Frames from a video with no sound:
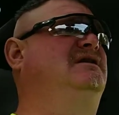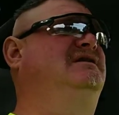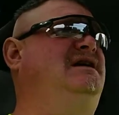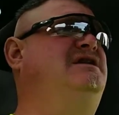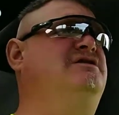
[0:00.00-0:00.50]

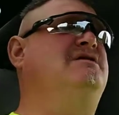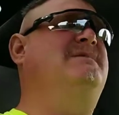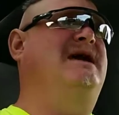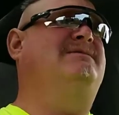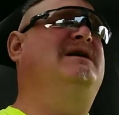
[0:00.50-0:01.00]
Think you can
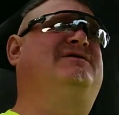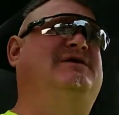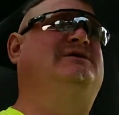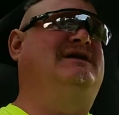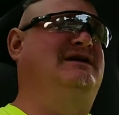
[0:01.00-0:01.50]
make me a
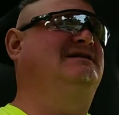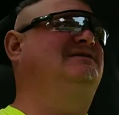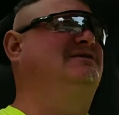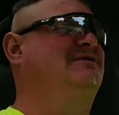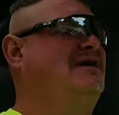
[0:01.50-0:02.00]
few things
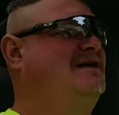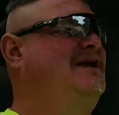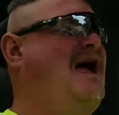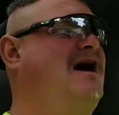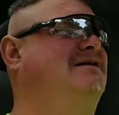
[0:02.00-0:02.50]
for around the
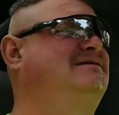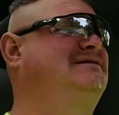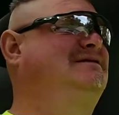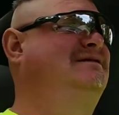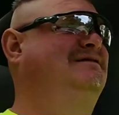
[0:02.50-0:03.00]
house?
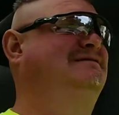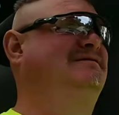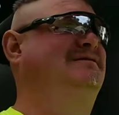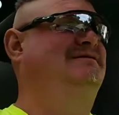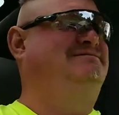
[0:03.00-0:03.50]

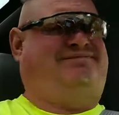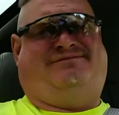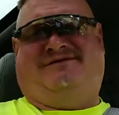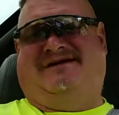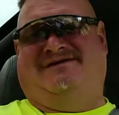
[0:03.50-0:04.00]

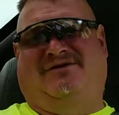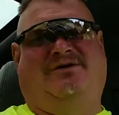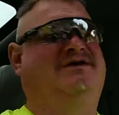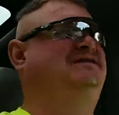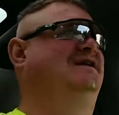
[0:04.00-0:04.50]
And of
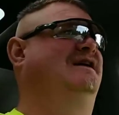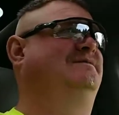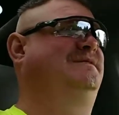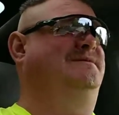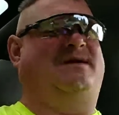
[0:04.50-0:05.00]
course,
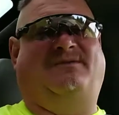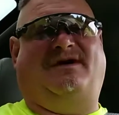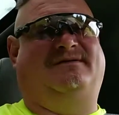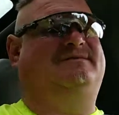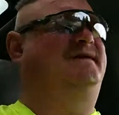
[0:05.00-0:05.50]
me and my
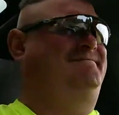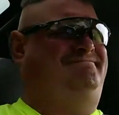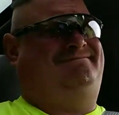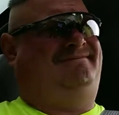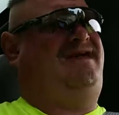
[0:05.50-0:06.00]
mom, I'm like,
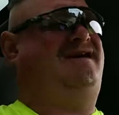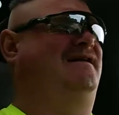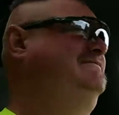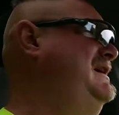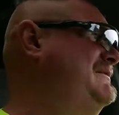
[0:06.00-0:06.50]
yeah,
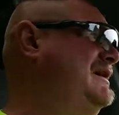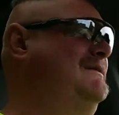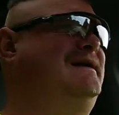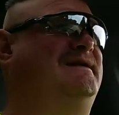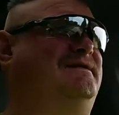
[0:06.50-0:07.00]
Mom,
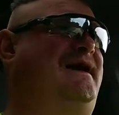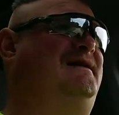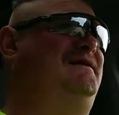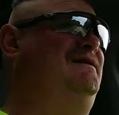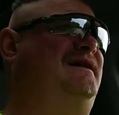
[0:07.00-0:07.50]
I can do that.
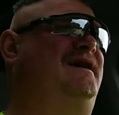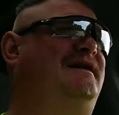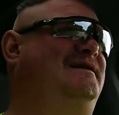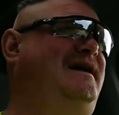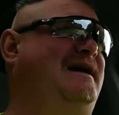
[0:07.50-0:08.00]

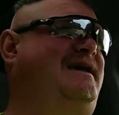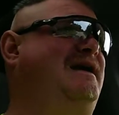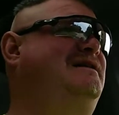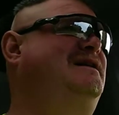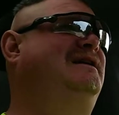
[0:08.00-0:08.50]
Yeah.
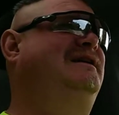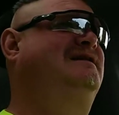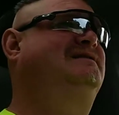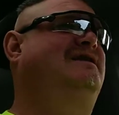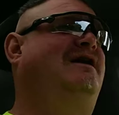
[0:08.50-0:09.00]

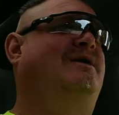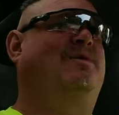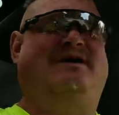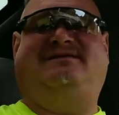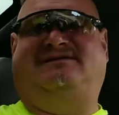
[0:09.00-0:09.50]
So I
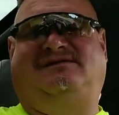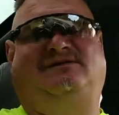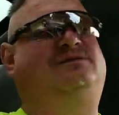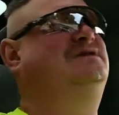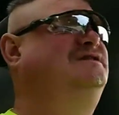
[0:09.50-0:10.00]
went
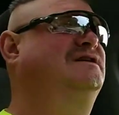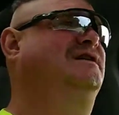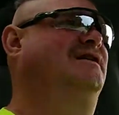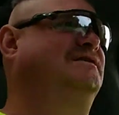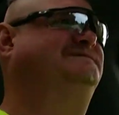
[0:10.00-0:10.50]
to the junkyard.